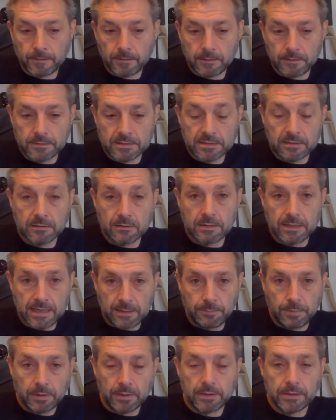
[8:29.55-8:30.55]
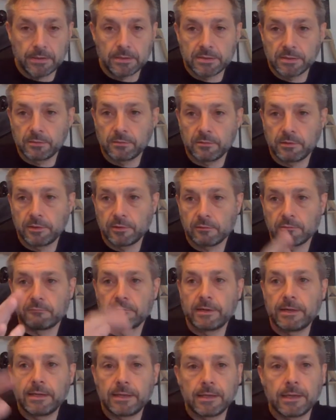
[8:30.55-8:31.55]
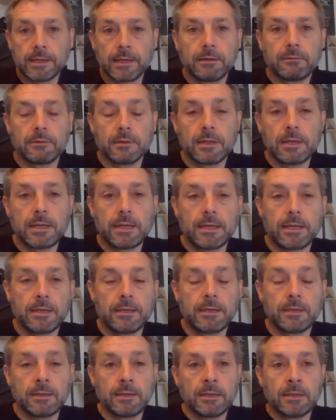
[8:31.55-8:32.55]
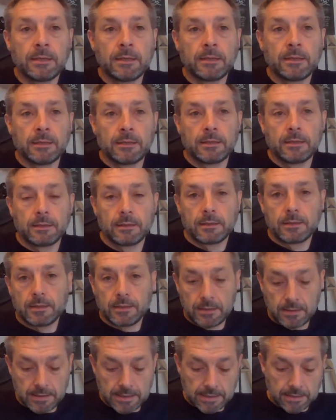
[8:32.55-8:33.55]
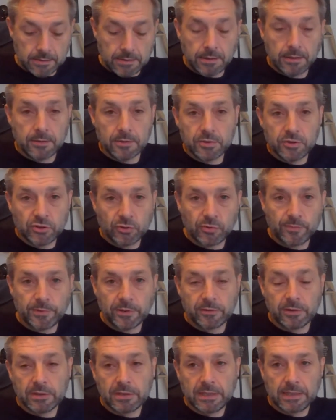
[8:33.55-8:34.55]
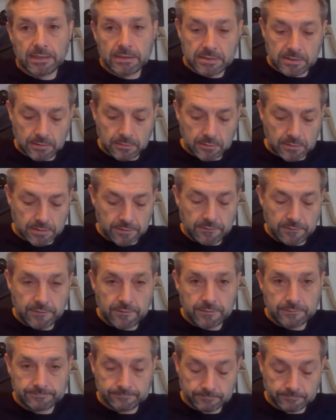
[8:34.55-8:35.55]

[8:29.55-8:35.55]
And so I'll happily do the odd reading here and there. And then you can join me on the next live,